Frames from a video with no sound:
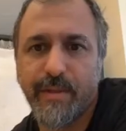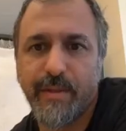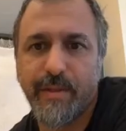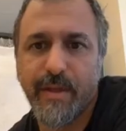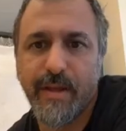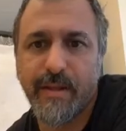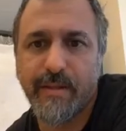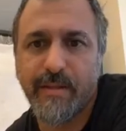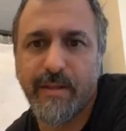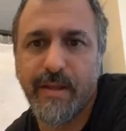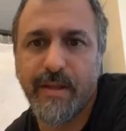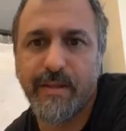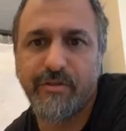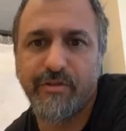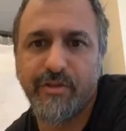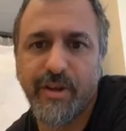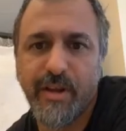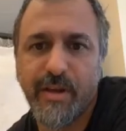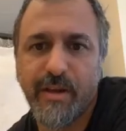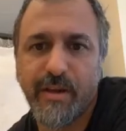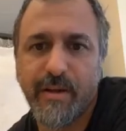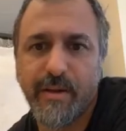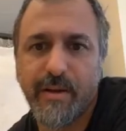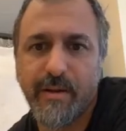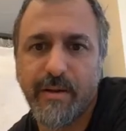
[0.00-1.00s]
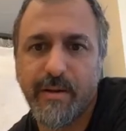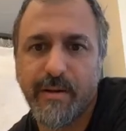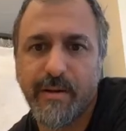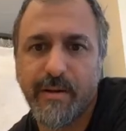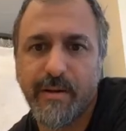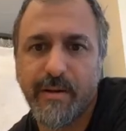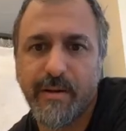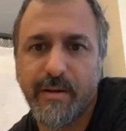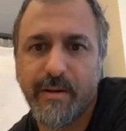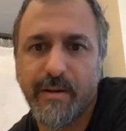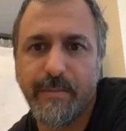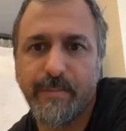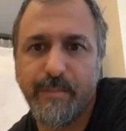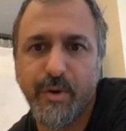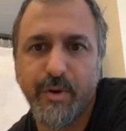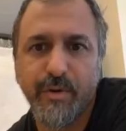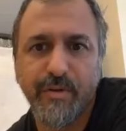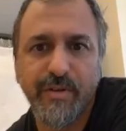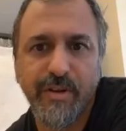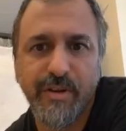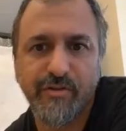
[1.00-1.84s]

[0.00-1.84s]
teaching in music